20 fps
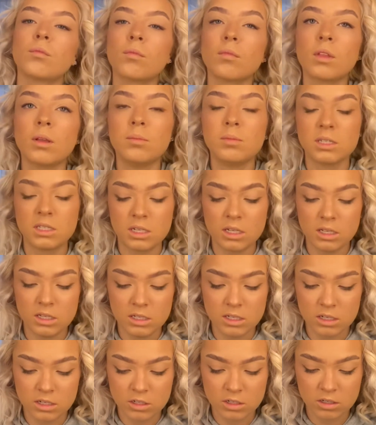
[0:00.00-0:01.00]
gonna stick these
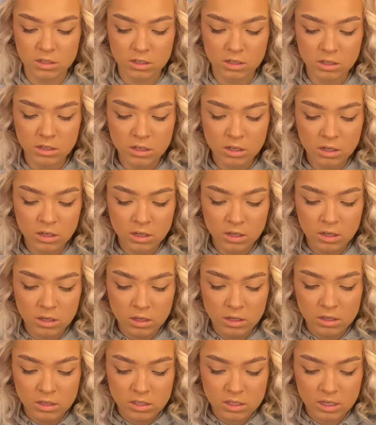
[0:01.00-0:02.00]
lashes on
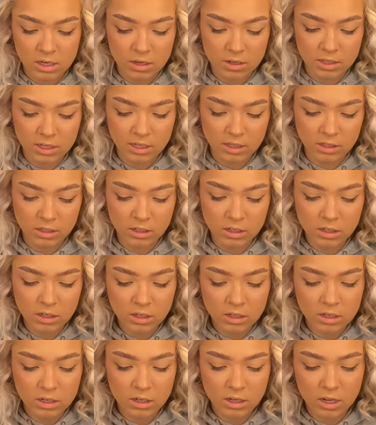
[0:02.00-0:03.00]
see how they
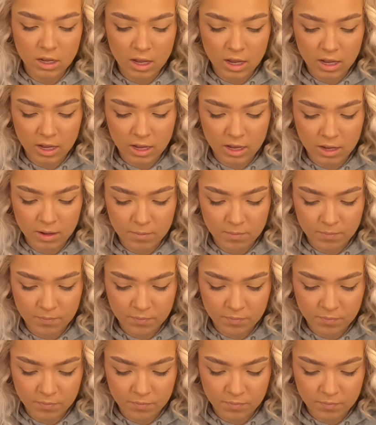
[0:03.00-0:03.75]
look um